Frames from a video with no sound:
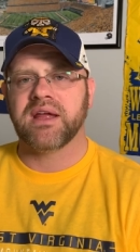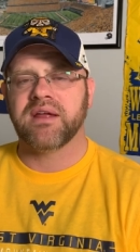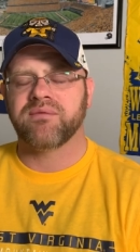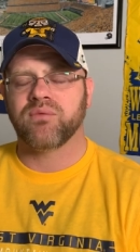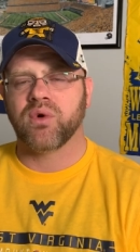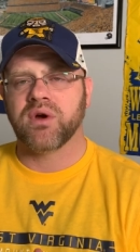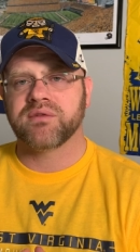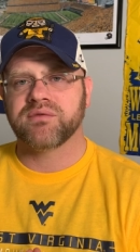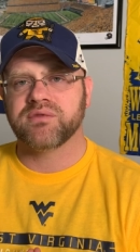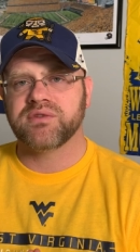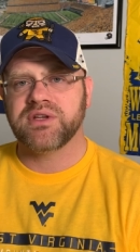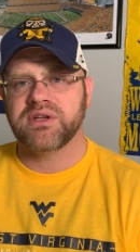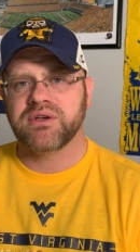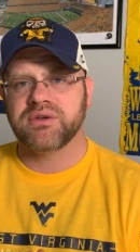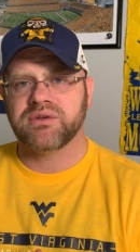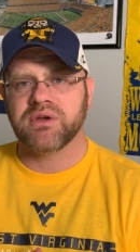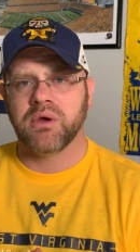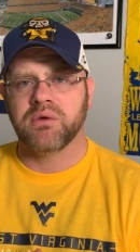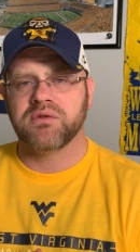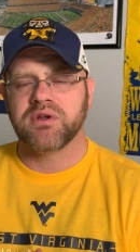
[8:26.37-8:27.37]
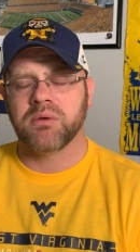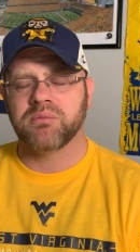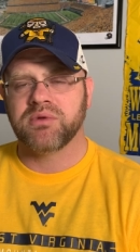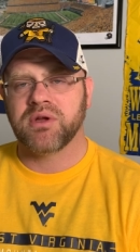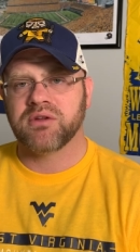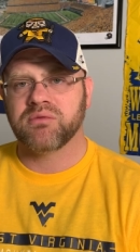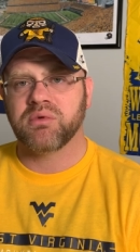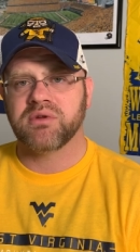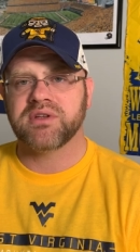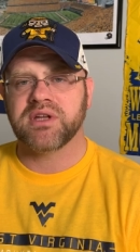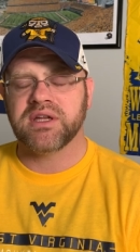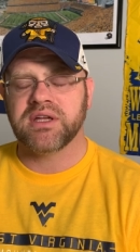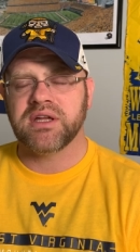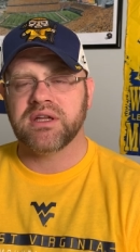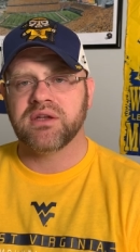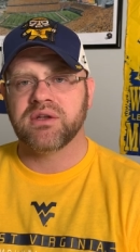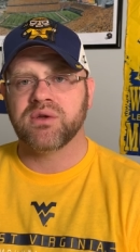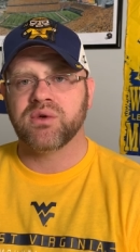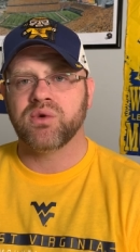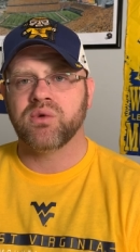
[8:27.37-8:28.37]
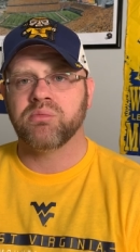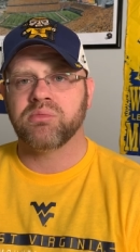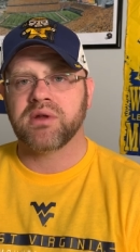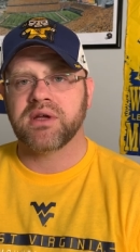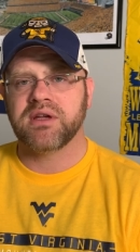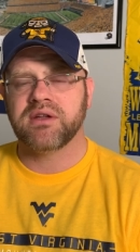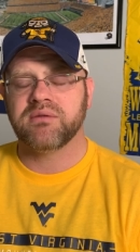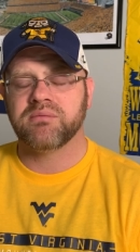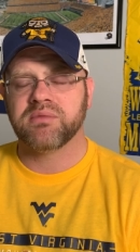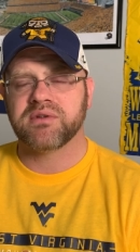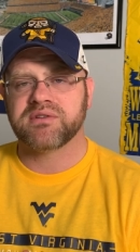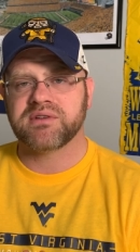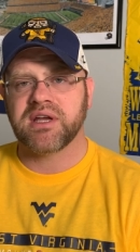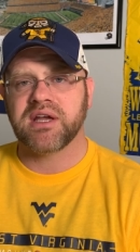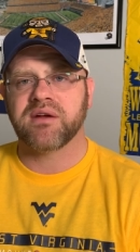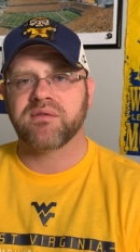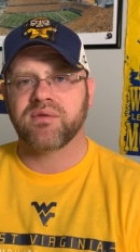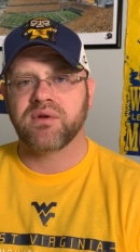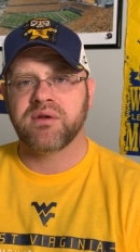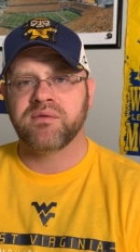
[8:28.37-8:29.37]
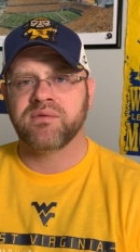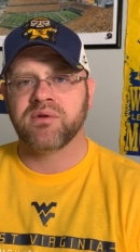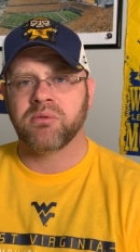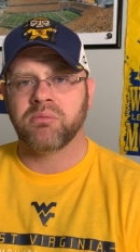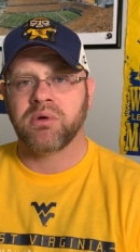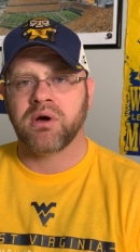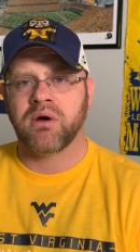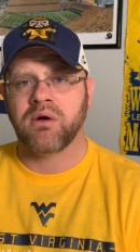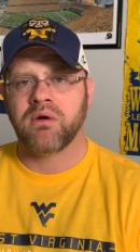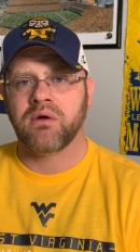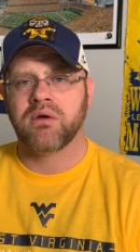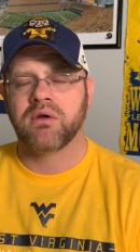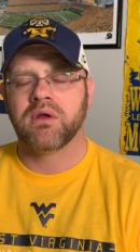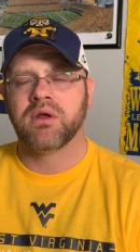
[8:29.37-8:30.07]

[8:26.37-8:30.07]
if West Virginia shows up, does what they need to do, plays mistake free football,